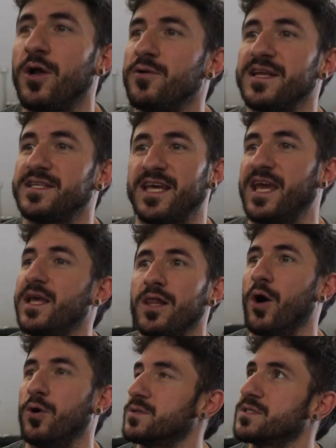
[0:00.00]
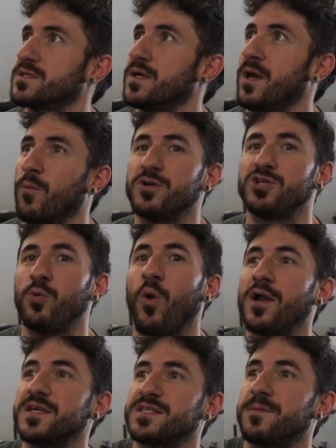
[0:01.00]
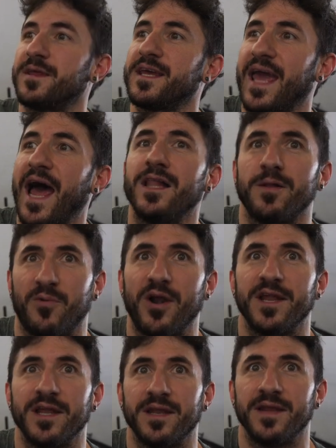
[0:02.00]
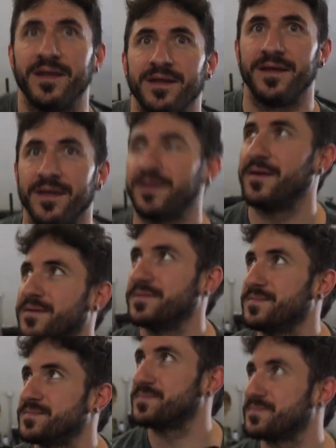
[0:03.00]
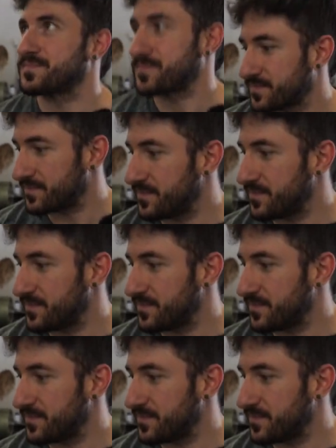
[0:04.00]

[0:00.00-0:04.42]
you don't need kilos. What you want is something calibrated. You heard it here